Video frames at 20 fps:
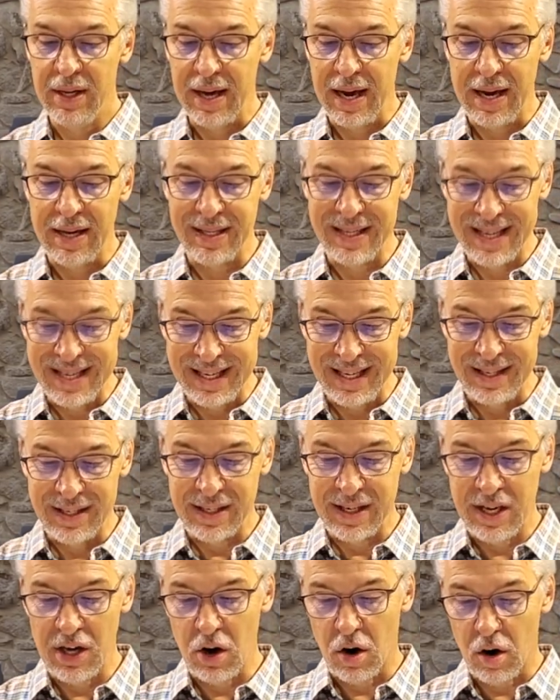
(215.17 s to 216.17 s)
And in it,
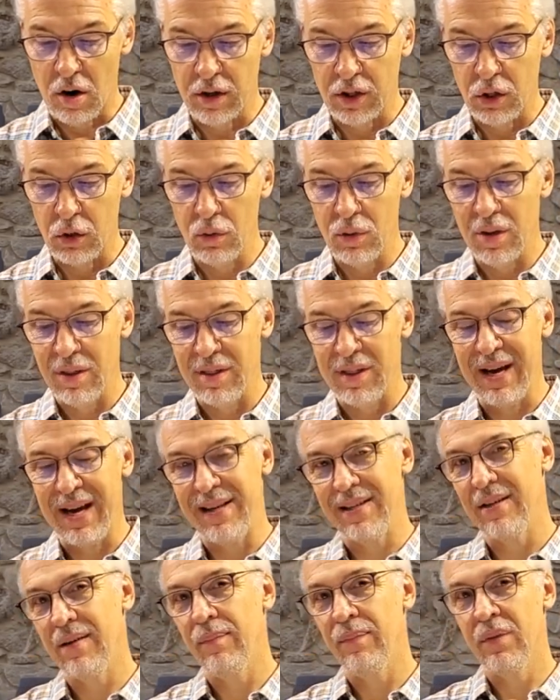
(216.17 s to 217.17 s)
he argued
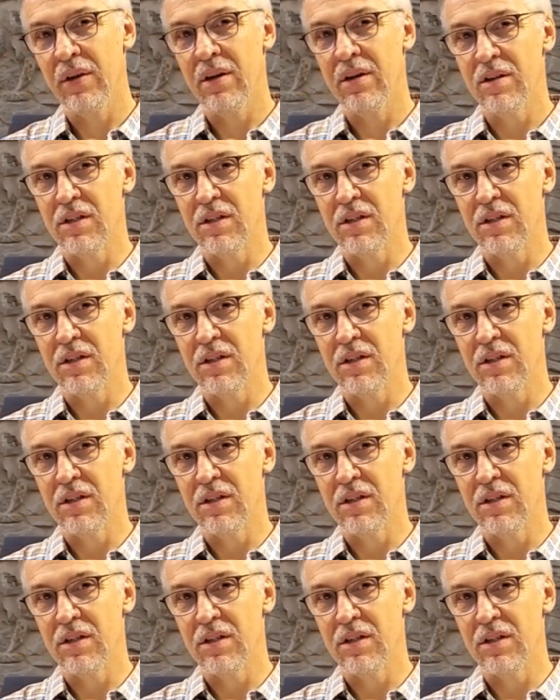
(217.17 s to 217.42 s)
that